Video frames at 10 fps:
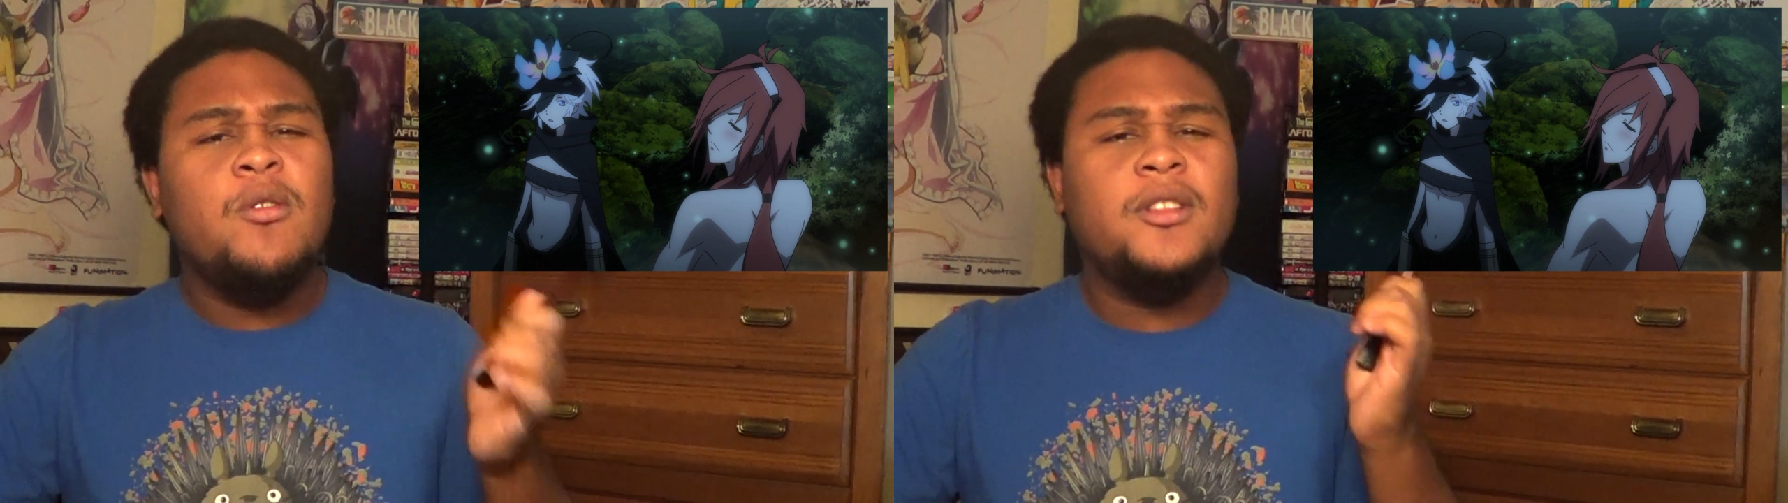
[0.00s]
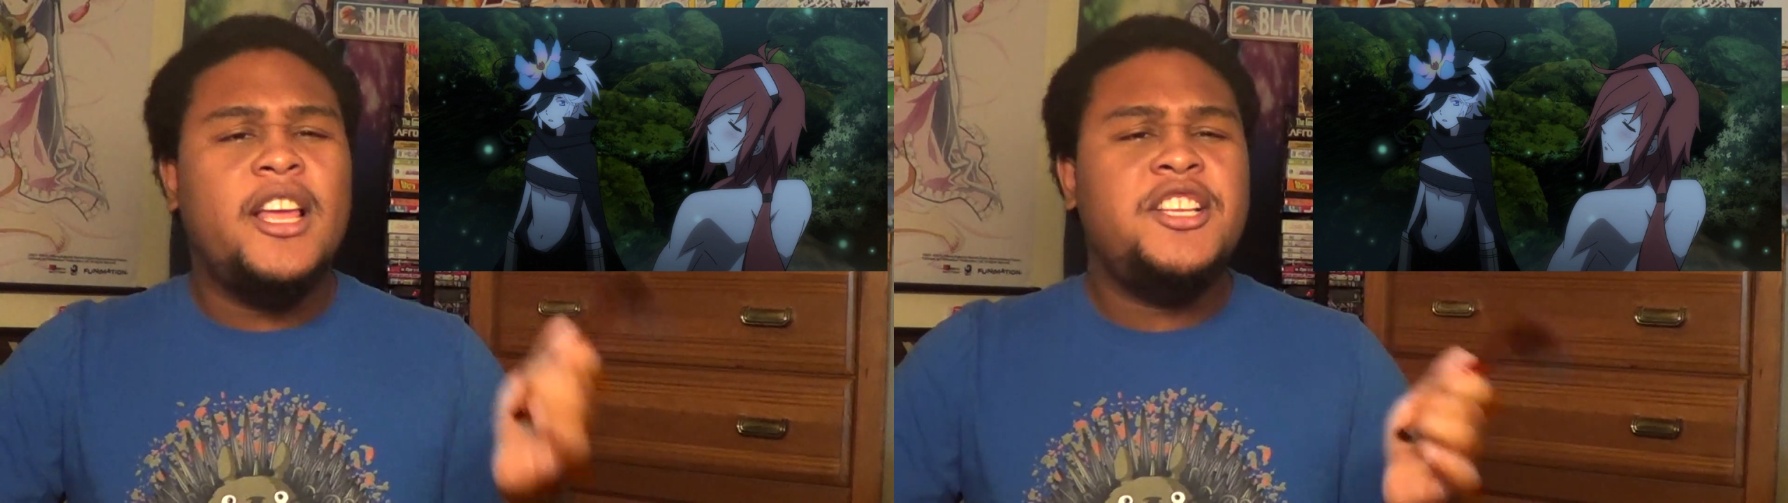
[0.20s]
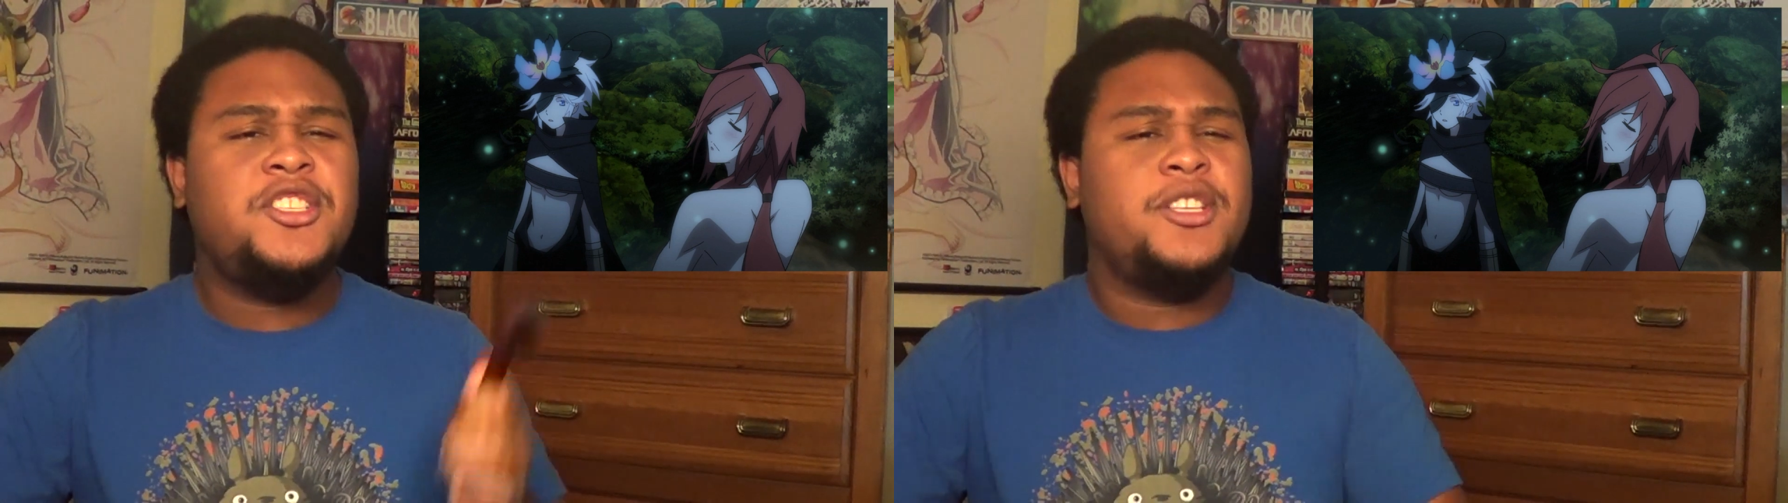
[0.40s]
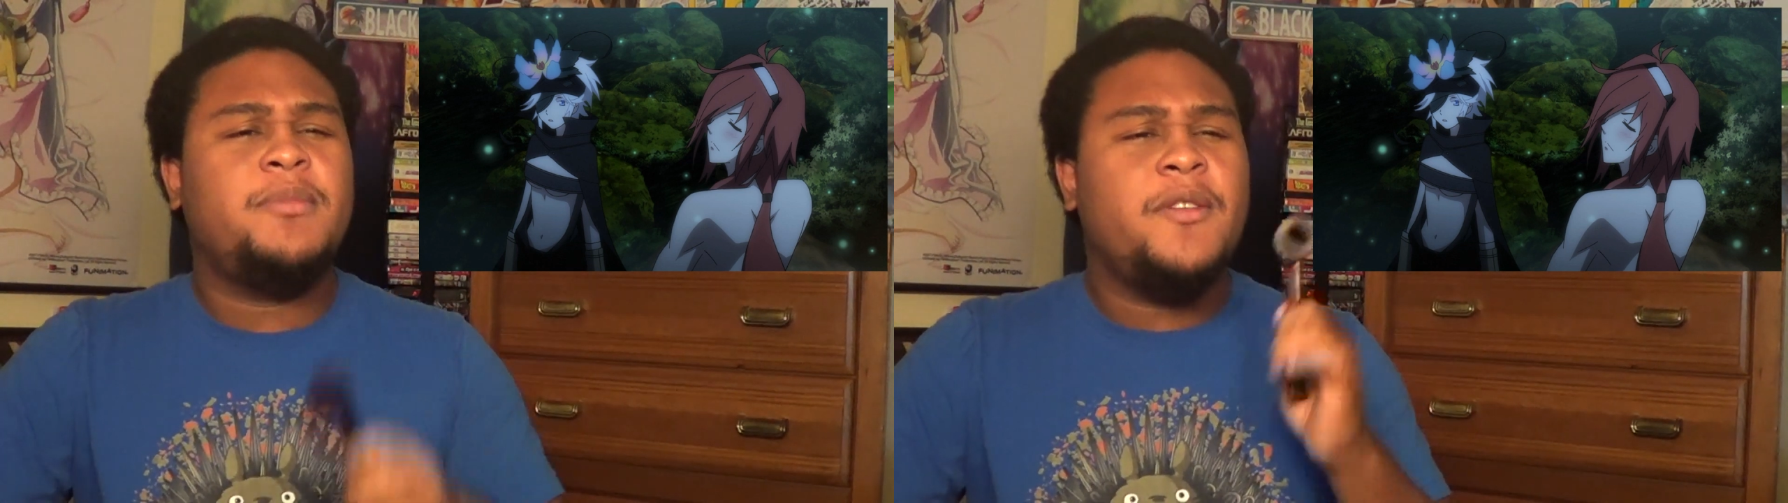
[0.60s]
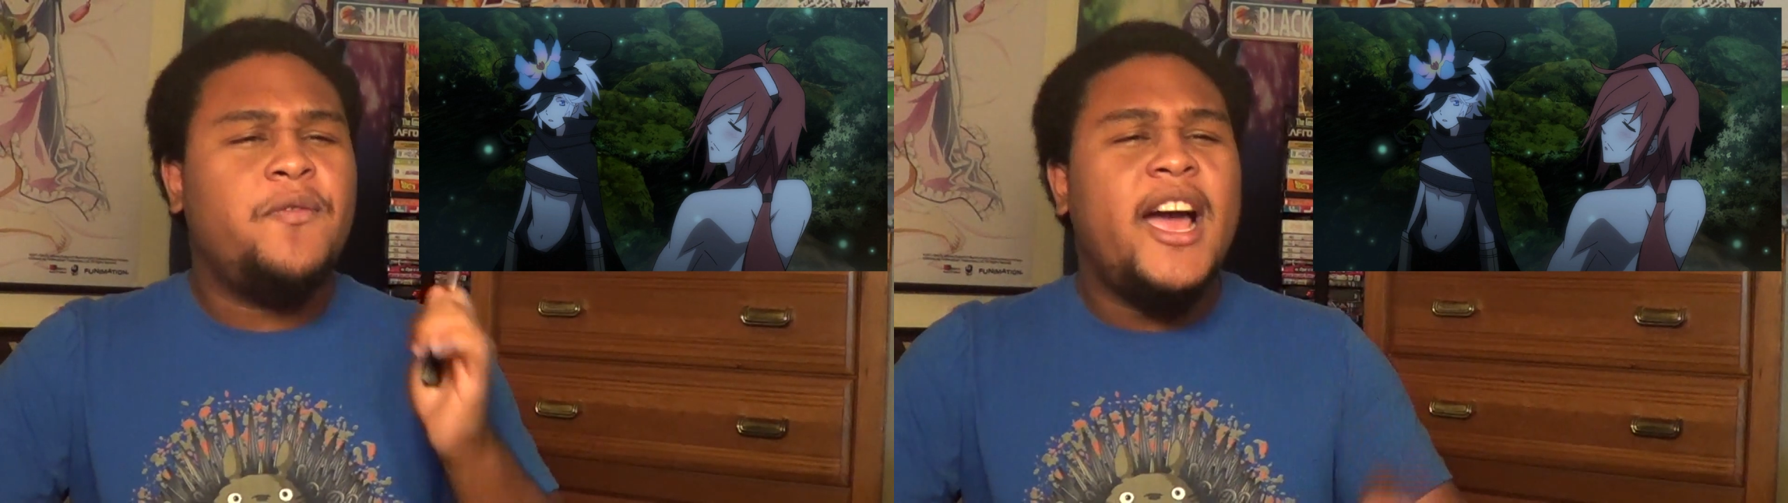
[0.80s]
relationship
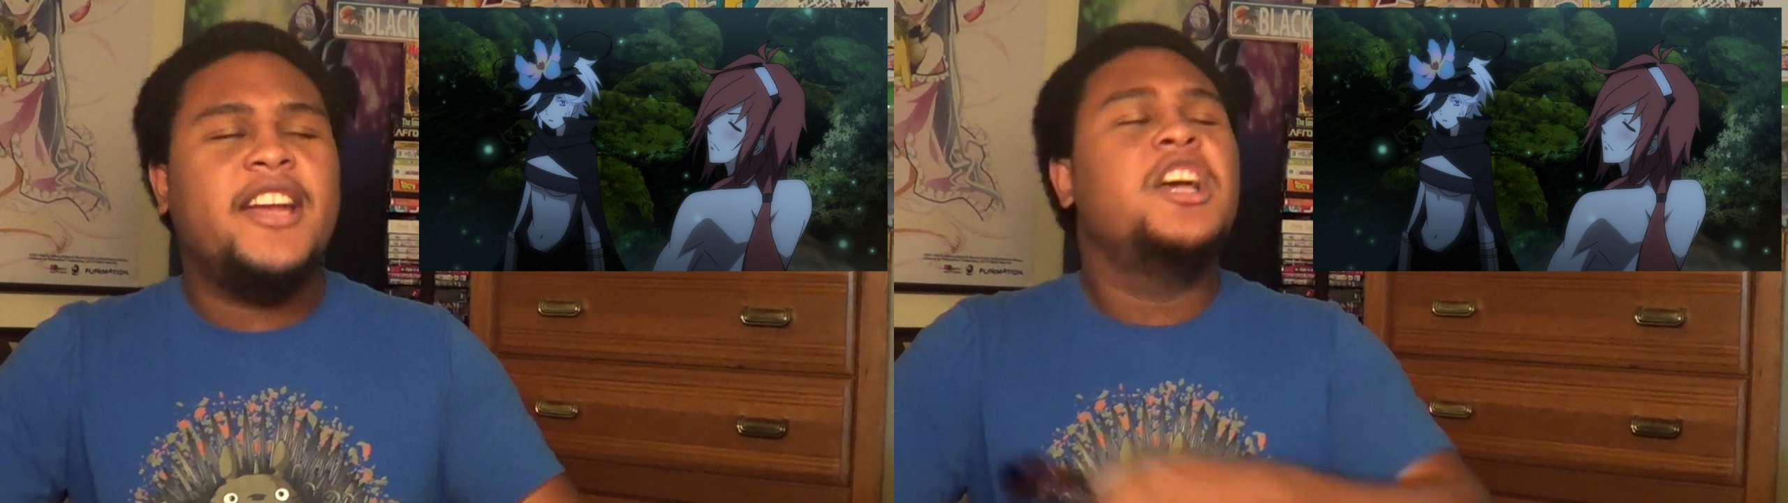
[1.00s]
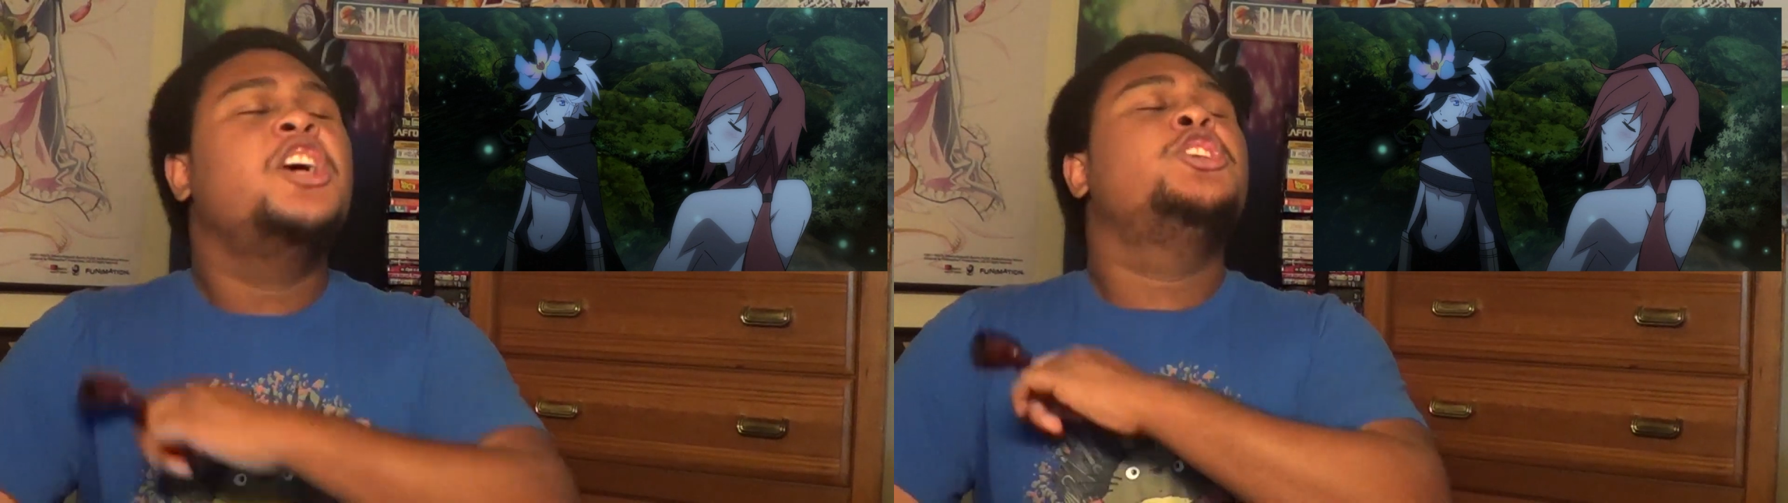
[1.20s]
defied